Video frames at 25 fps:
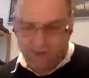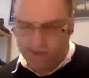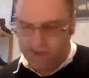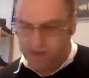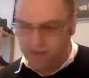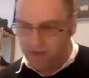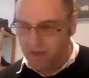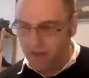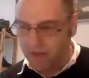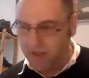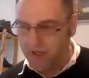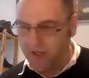
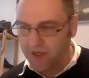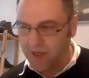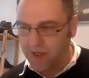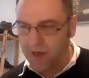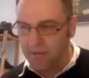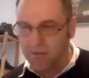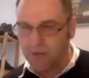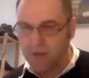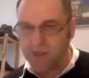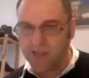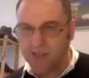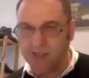
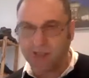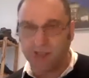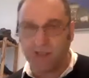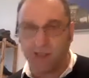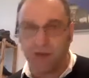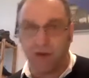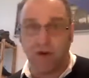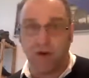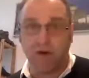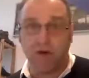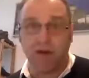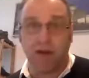databases and
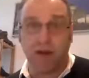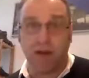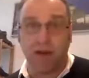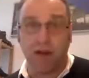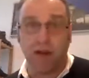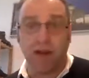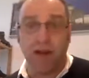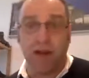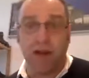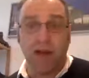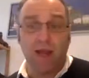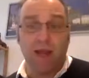
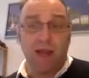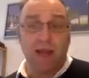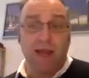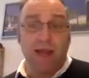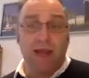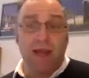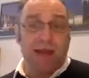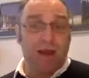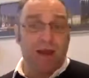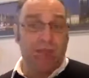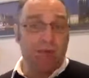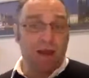understand
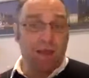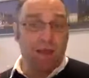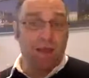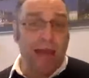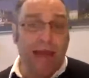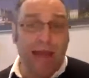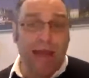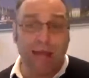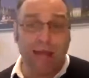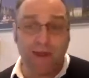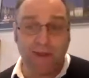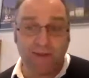how many
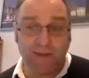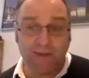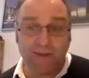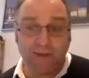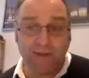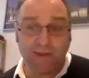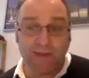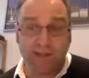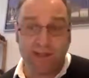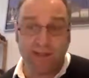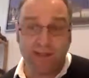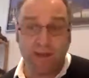
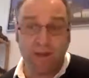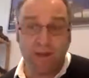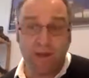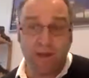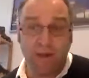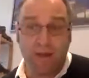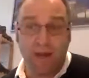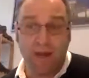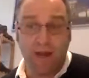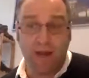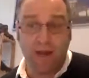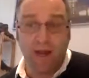patents
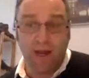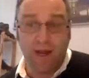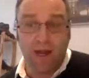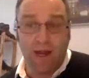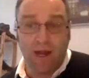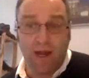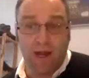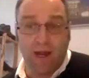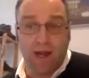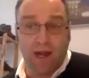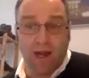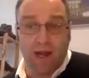
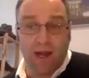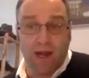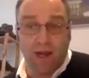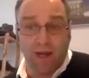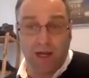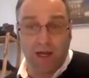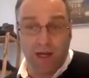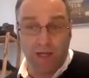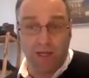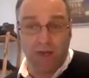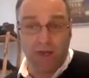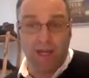a
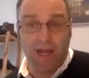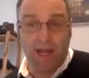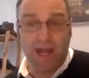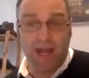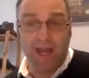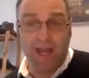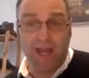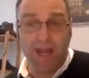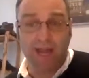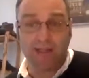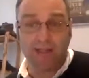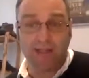company
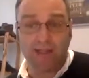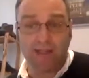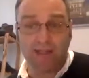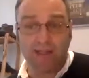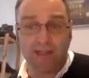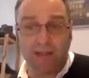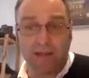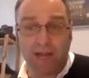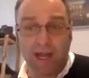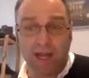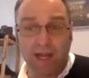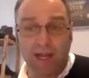has.
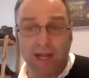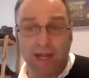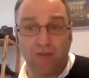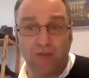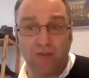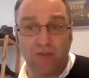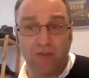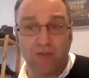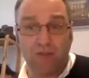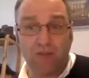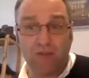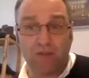That kind of gives you
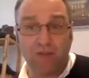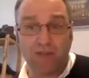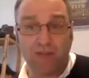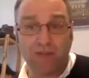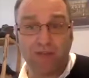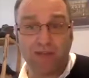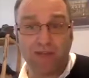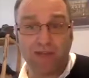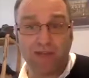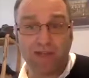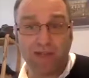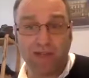some
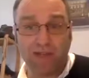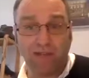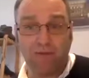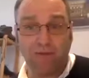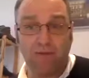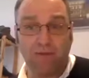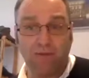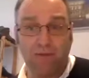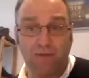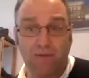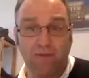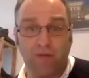sense
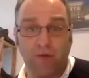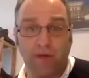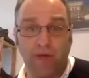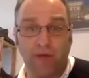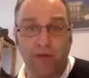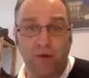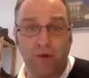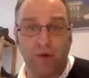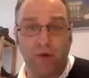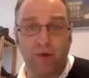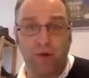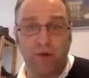of that,
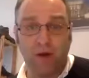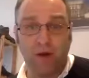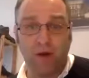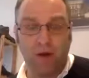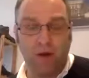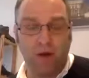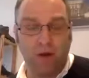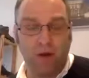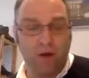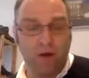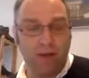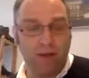or
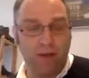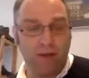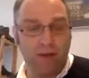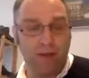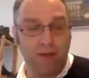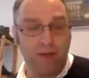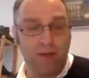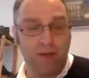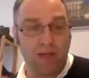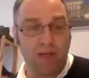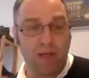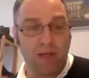how
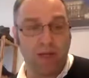many